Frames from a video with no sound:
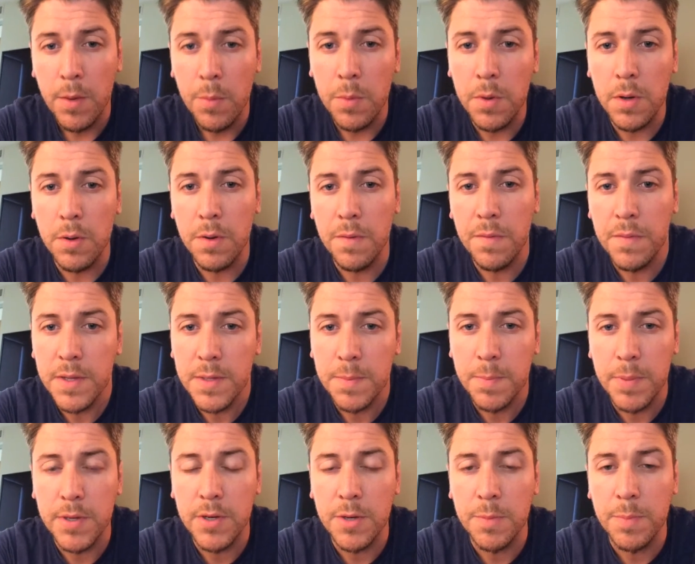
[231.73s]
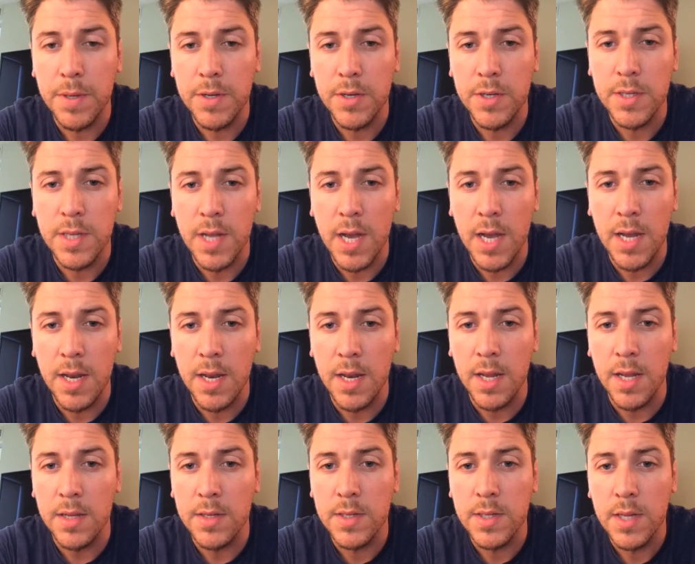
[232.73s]
we know if this pitcher pitches 9
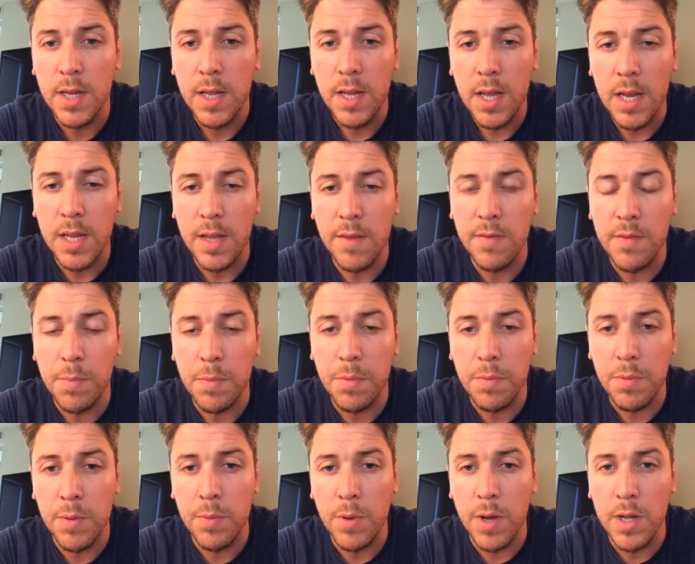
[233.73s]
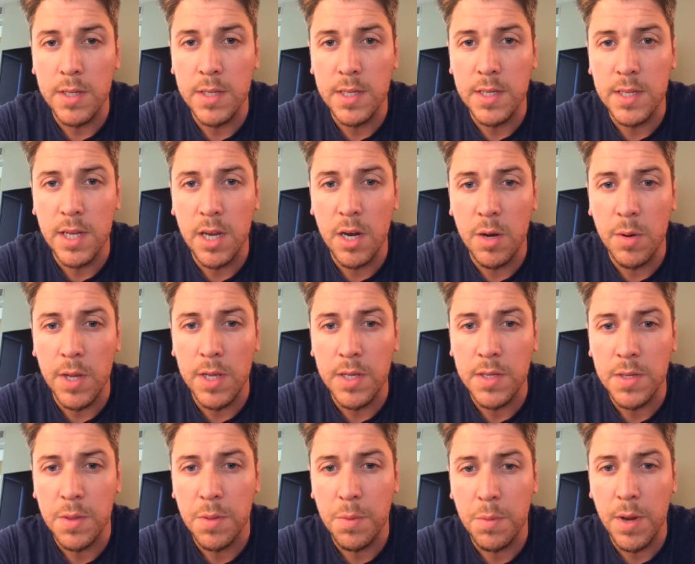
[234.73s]
innings and he gives up 3 runs, his ERA
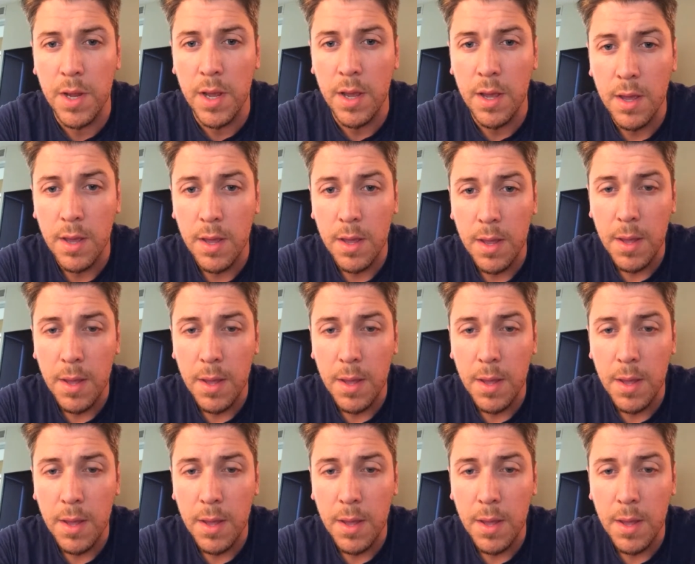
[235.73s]
is 3.